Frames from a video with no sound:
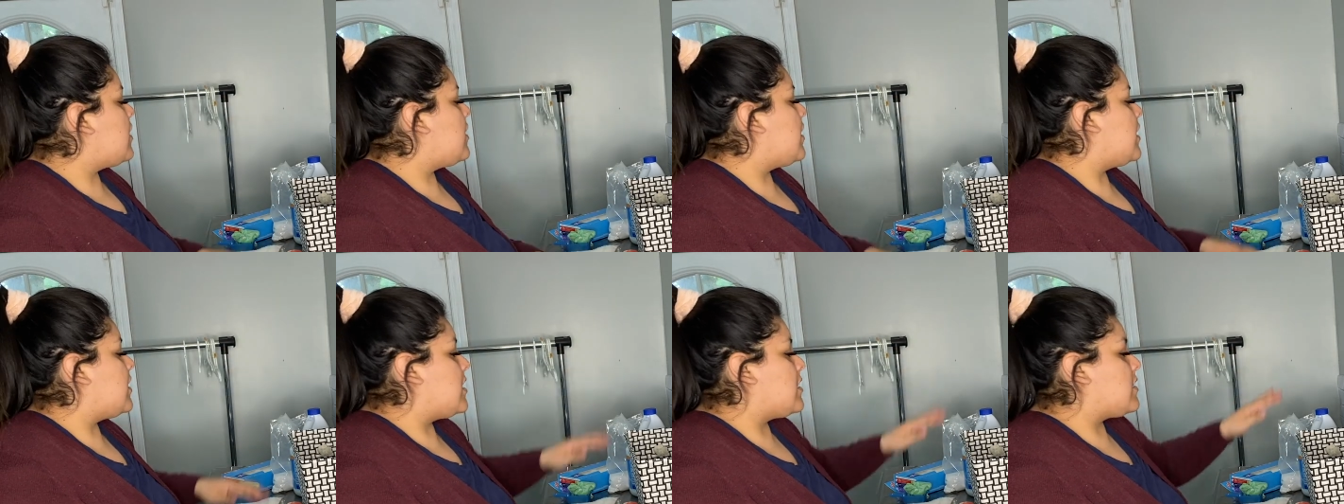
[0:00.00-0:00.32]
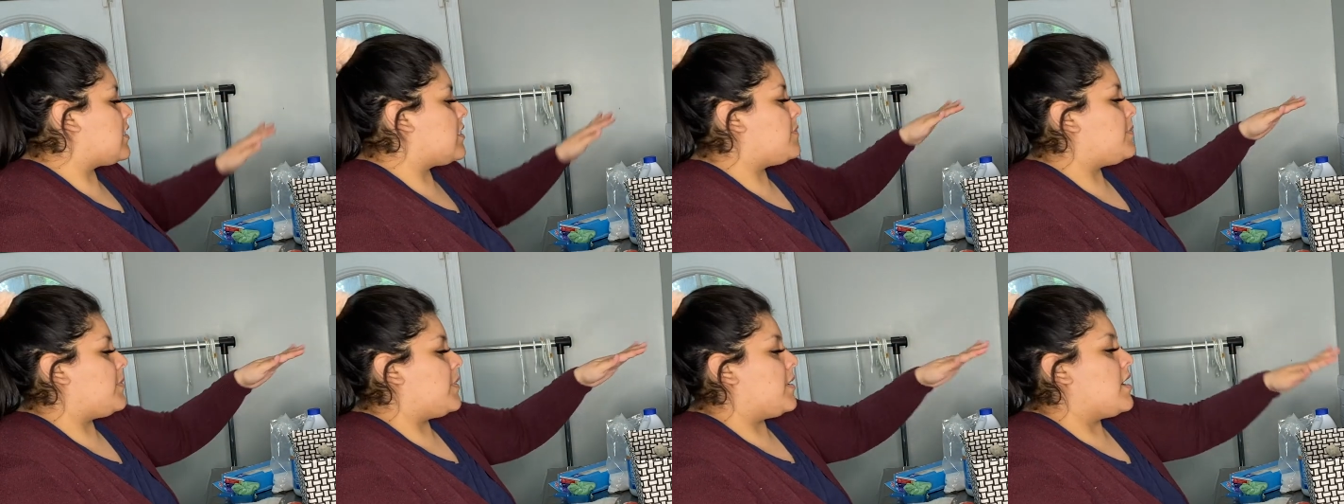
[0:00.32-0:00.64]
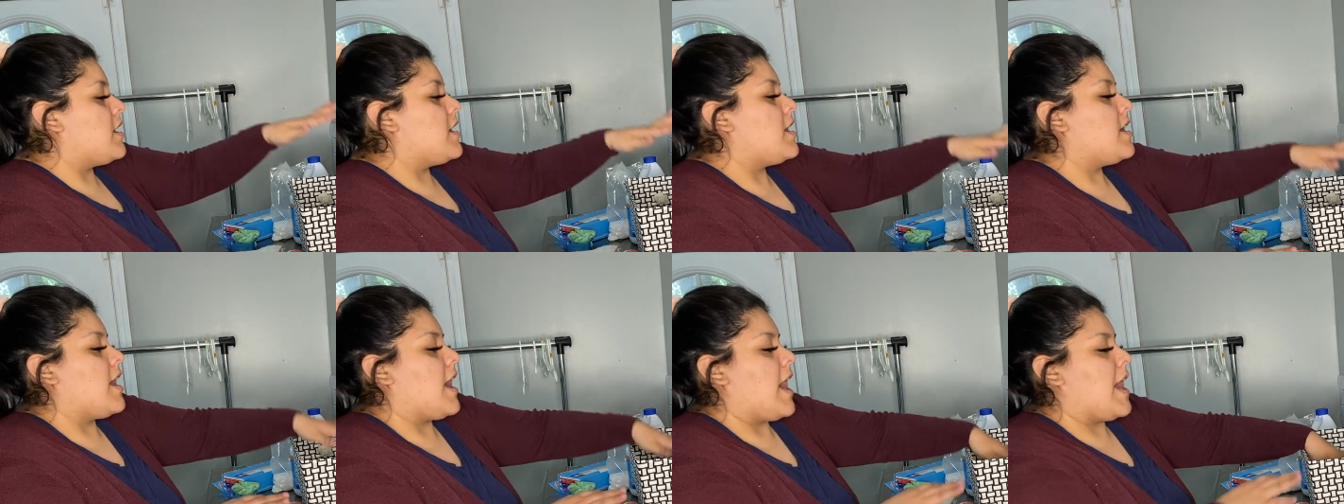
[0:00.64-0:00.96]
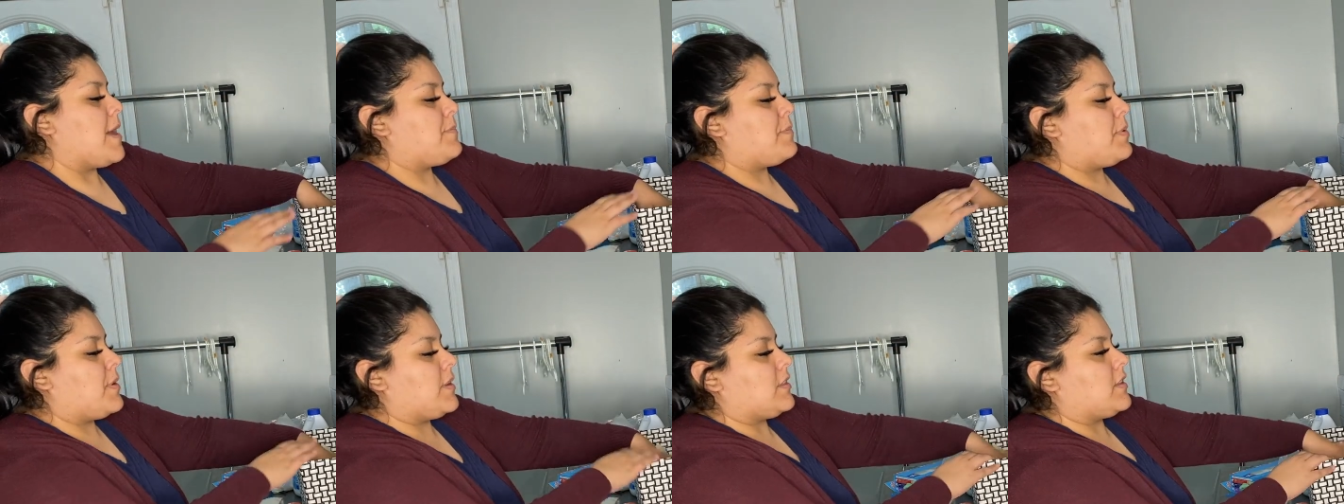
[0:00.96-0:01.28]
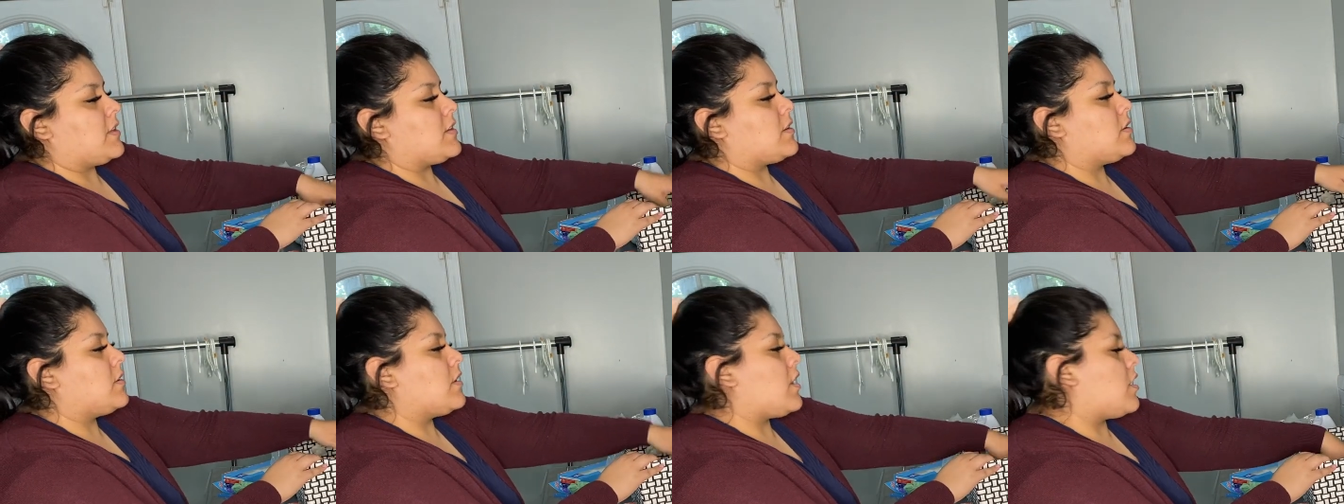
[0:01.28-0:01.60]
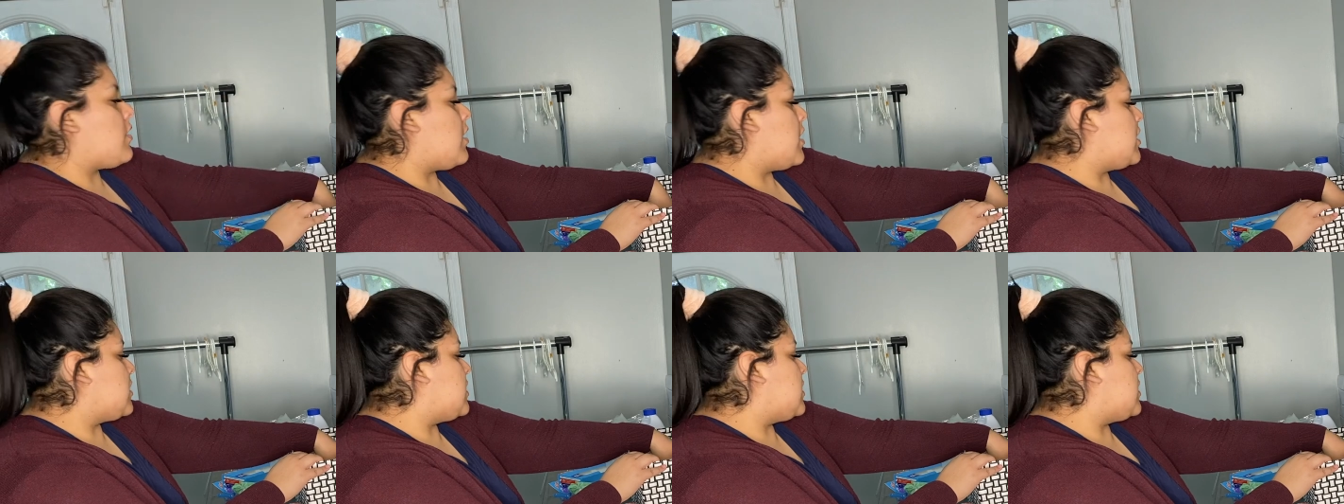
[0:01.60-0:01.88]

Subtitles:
and then I put the Clorox